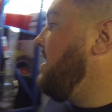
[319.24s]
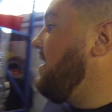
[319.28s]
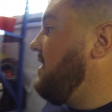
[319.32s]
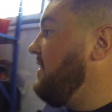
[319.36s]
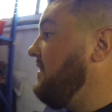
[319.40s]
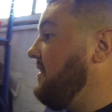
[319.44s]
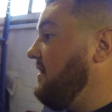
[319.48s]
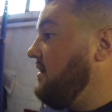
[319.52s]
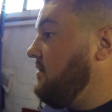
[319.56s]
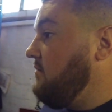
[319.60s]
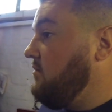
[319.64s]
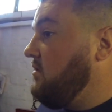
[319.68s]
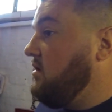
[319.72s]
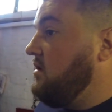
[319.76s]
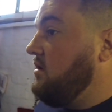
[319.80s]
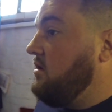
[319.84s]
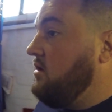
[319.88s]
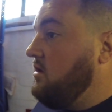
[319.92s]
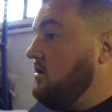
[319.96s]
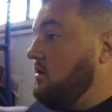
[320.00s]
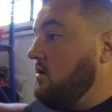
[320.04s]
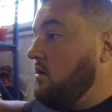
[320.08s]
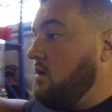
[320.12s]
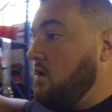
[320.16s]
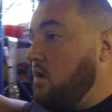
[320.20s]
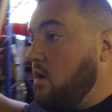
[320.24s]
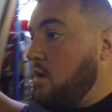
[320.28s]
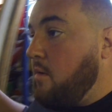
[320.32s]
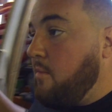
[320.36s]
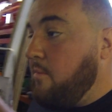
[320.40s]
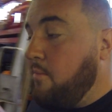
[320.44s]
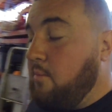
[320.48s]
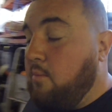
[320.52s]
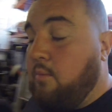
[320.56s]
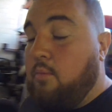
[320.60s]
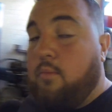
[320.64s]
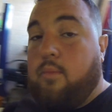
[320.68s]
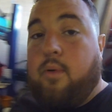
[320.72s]
Then I'm going to
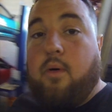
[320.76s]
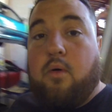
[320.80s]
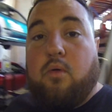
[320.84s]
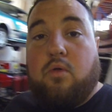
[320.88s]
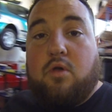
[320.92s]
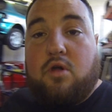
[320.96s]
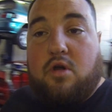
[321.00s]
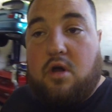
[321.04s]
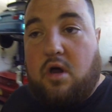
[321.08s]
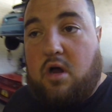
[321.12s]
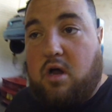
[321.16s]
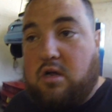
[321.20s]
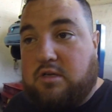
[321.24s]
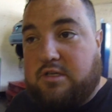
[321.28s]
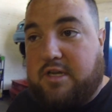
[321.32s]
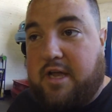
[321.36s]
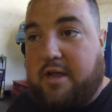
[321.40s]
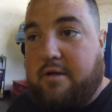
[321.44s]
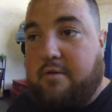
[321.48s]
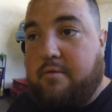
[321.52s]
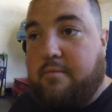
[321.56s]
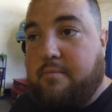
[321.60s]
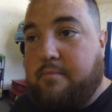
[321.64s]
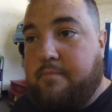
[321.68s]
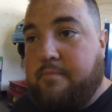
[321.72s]
pull the cars out,